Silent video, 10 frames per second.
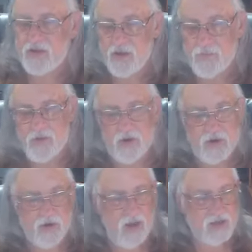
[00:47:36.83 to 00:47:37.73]
terrible
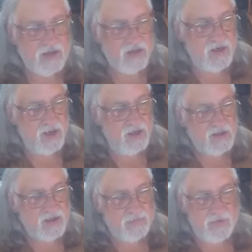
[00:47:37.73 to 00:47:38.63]
auto accident. I
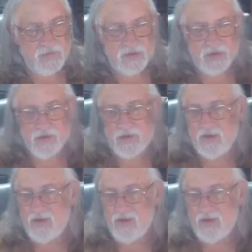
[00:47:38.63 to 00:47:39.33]
asked her to be with her